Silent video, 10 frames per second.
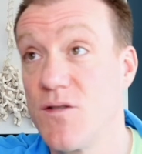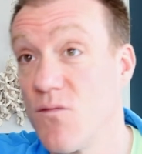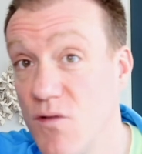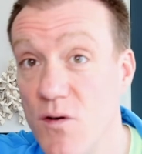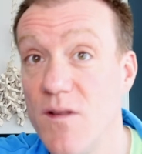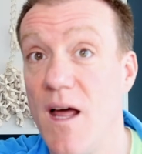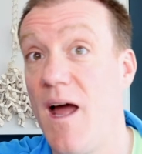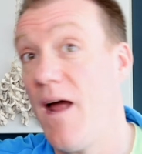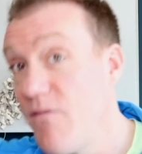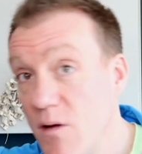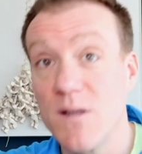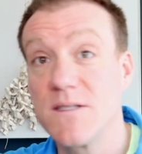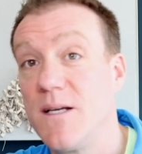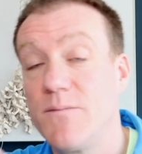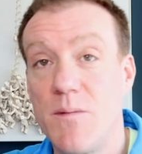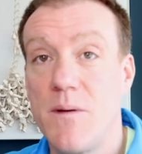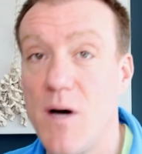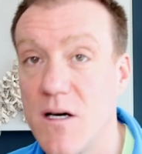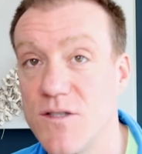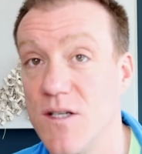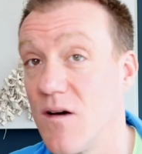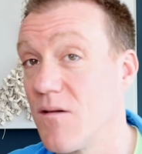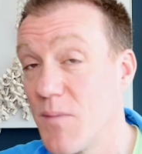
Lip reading: route that everyone seems to be marching on.